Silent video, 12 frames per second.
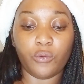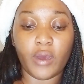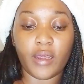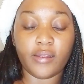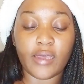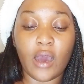
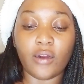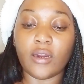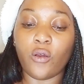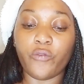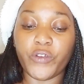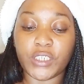and they are
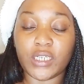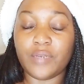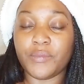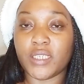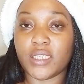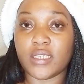now officially
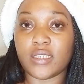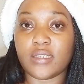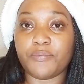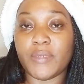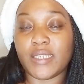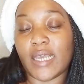
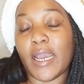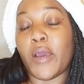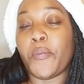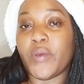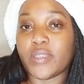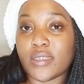Mr.
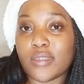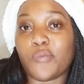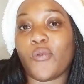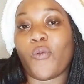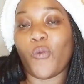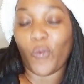and Mrs.
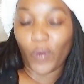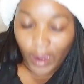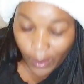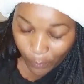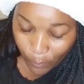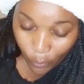
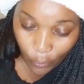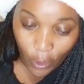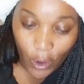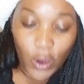Mukwebo,